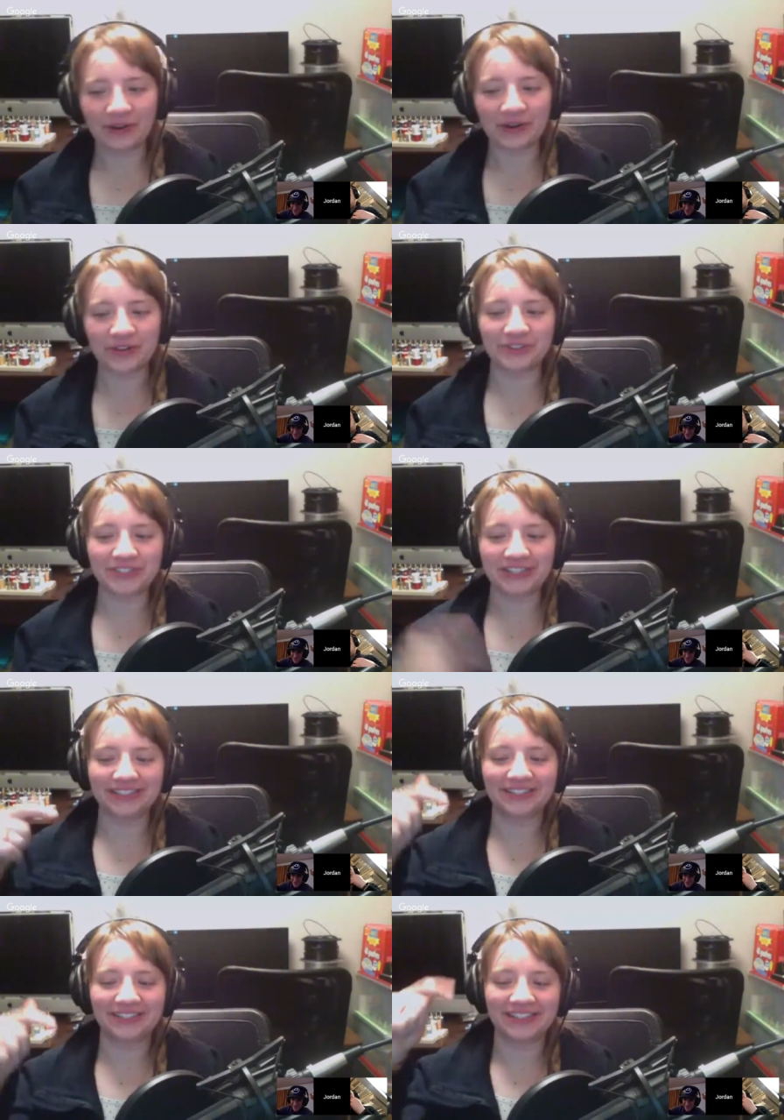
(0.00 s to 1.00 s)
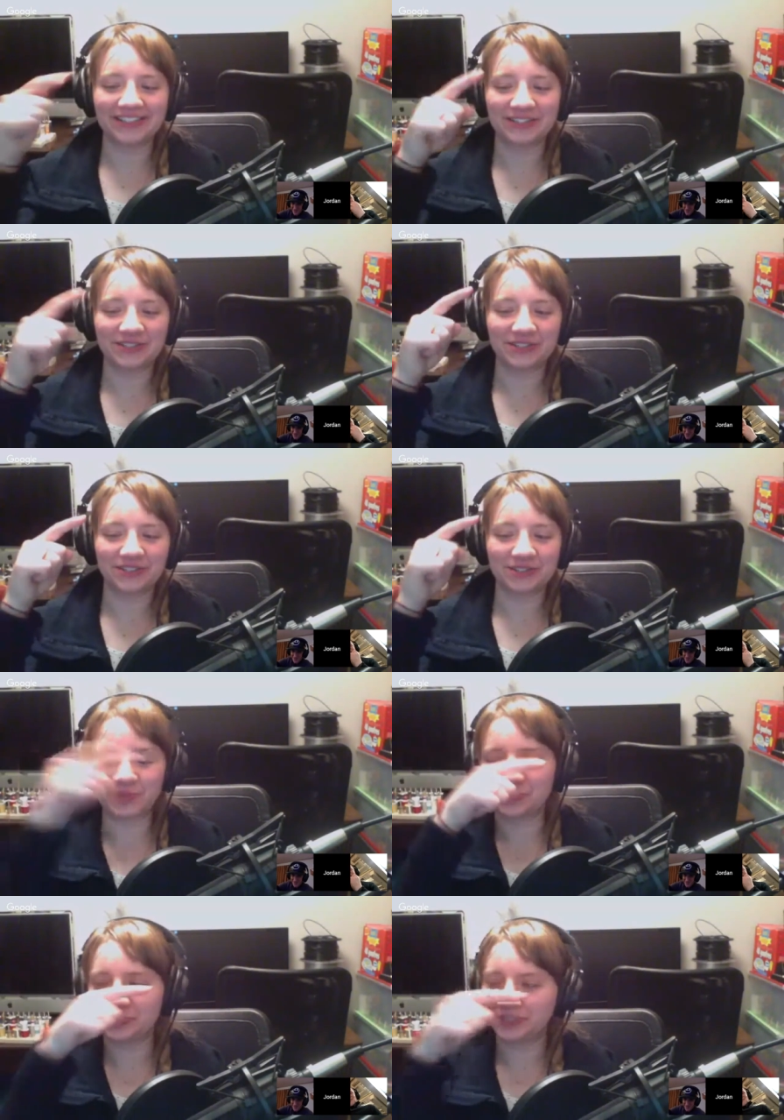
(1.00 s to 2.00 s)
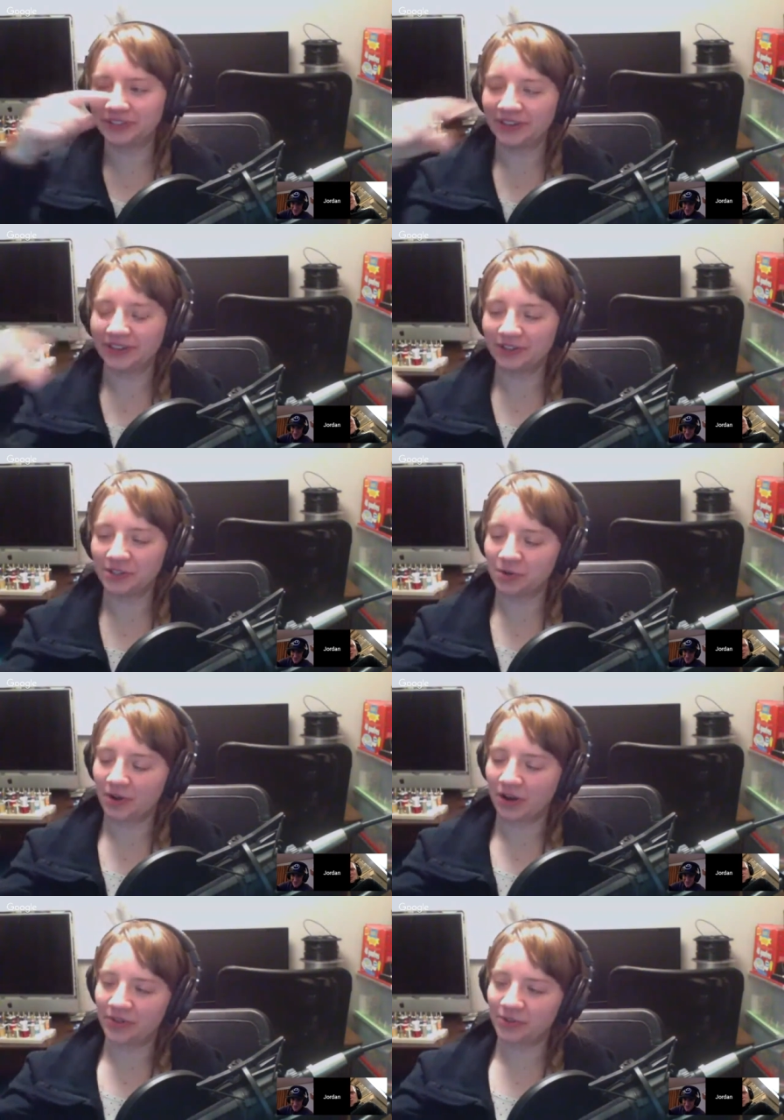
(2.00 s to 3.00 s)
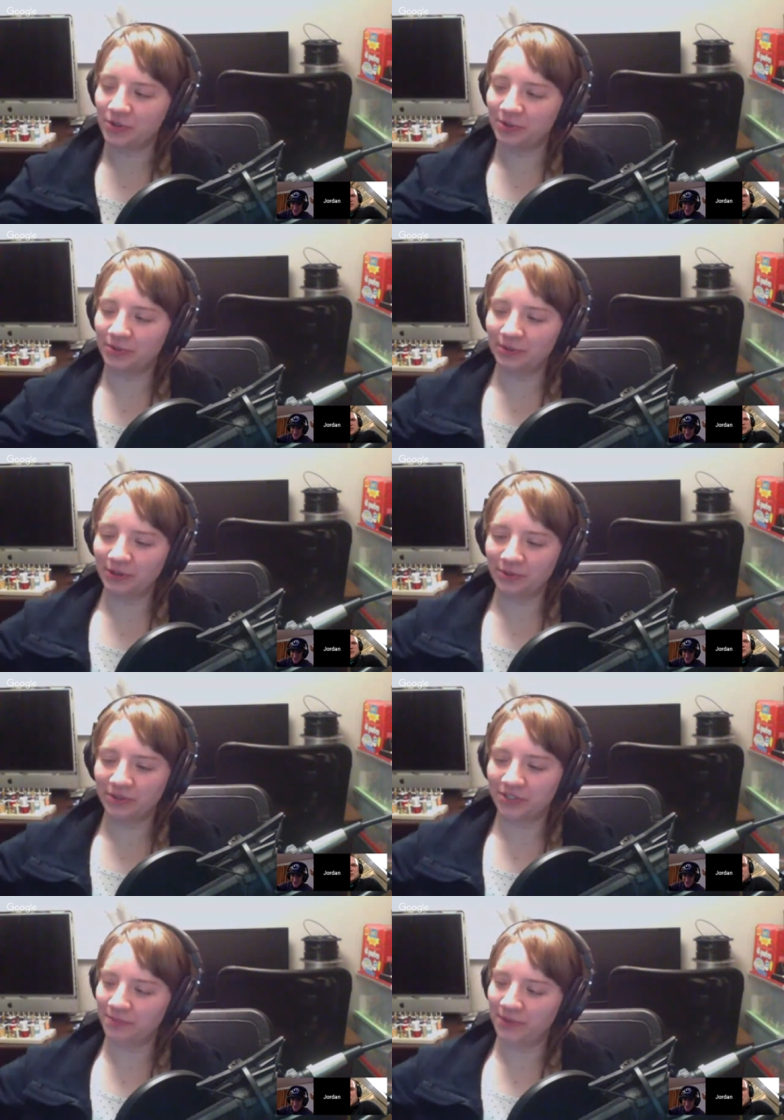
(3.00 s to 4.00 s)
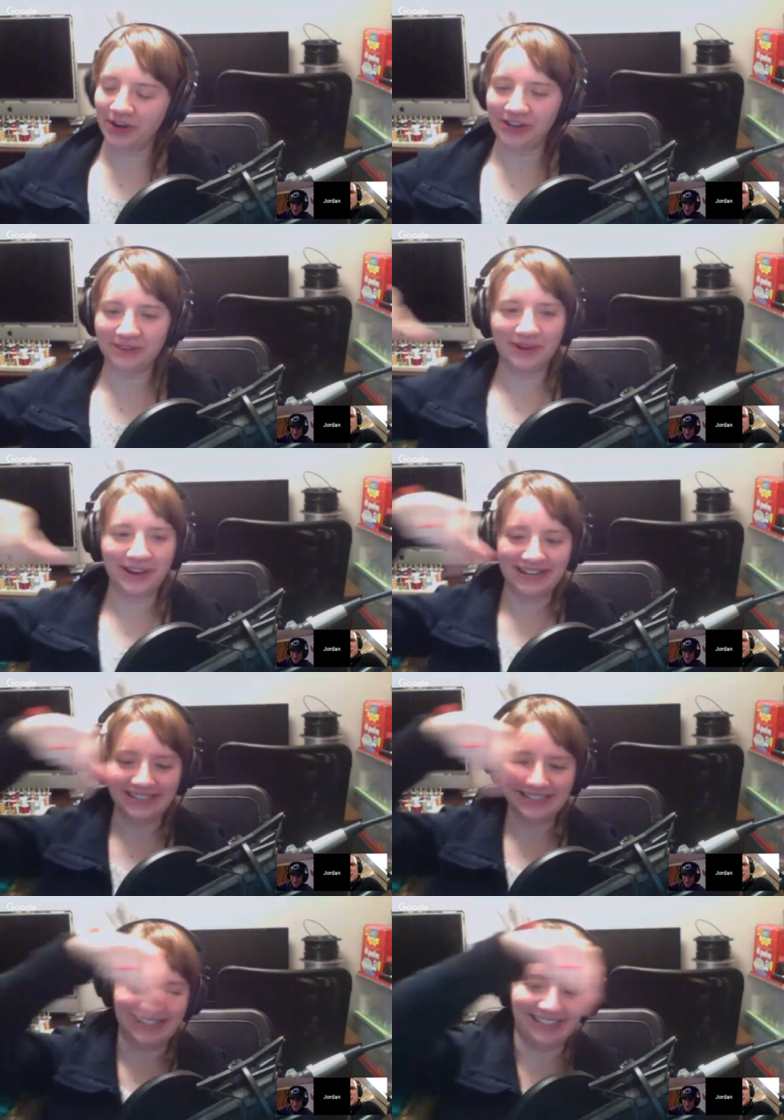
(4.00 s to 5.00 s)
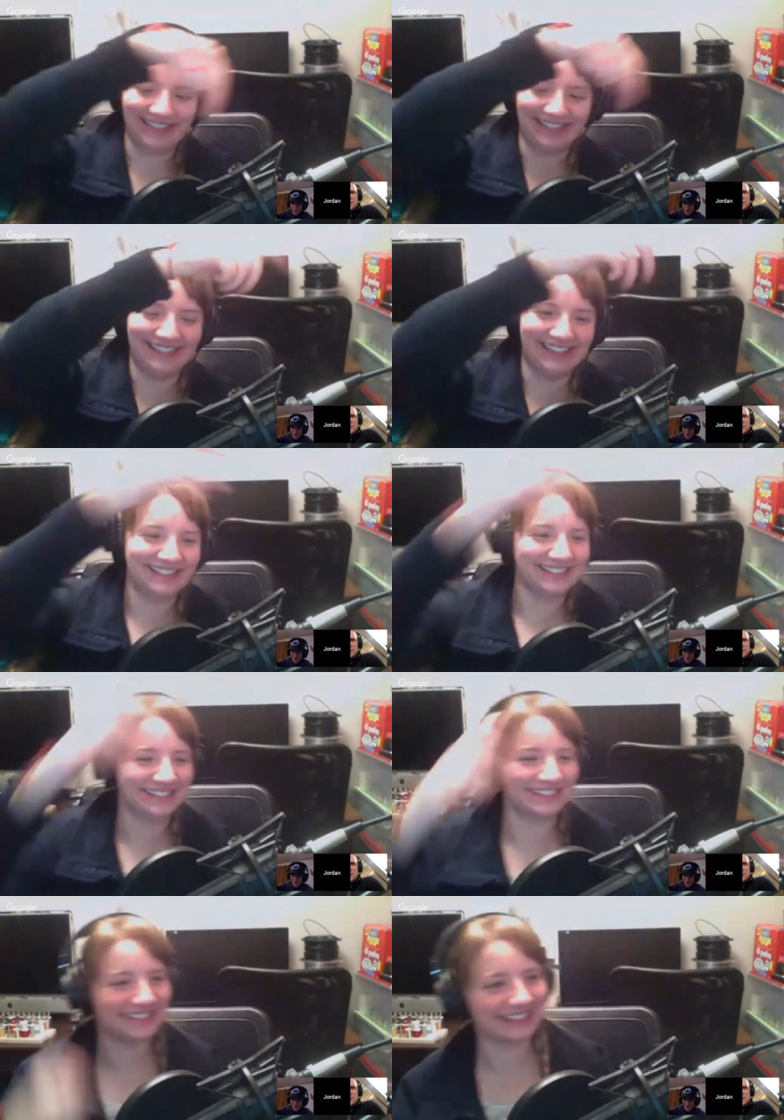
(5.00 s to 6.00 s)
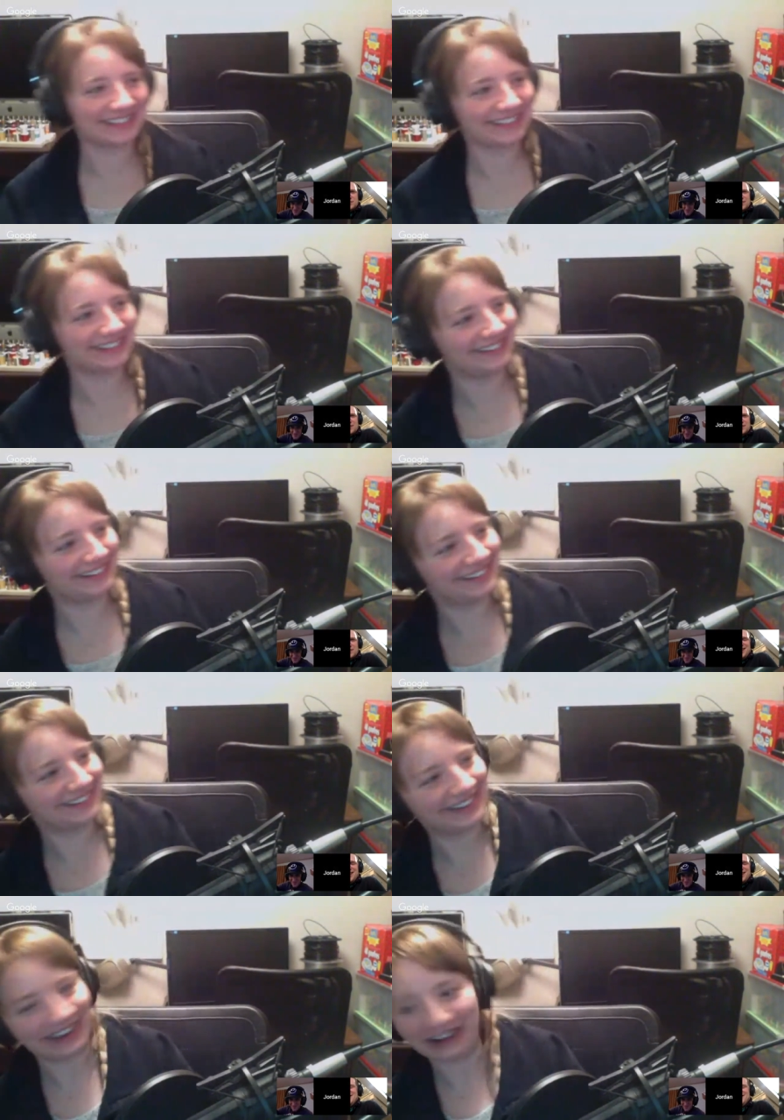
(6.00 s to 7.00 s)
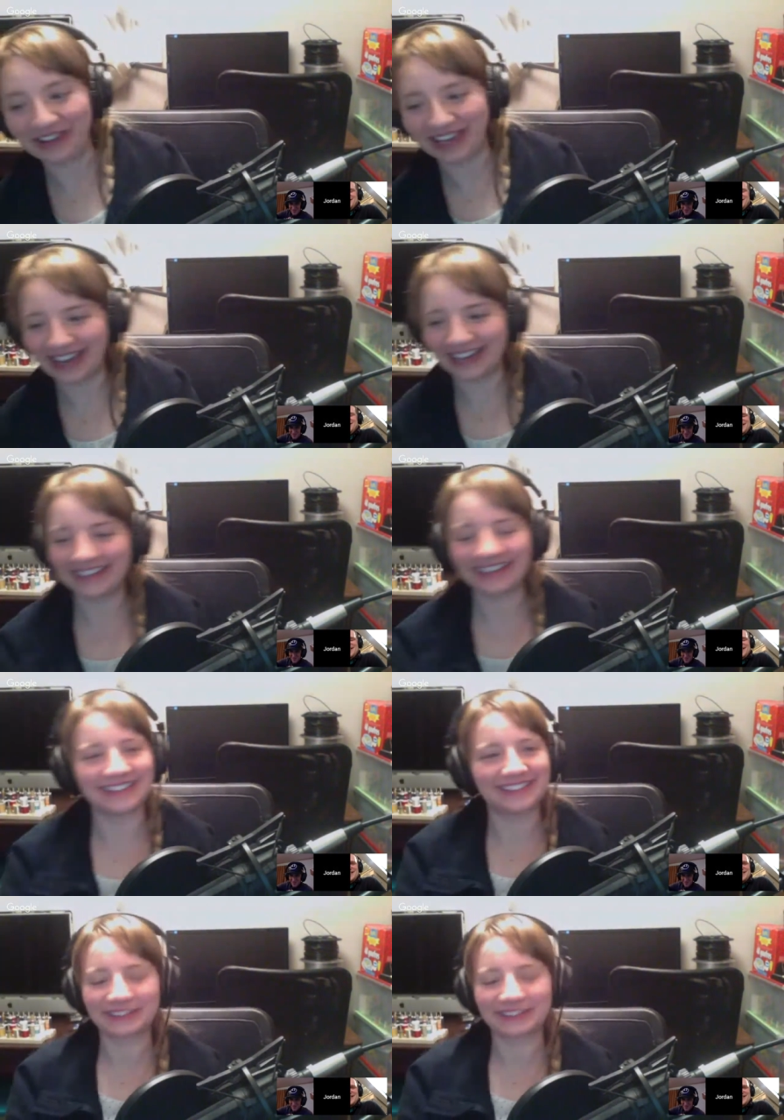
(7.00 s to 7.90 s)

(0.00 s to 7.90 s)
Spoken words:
they'll take their kids to school on the snowmobile with a toboggan behind it. You're just like, okay, that's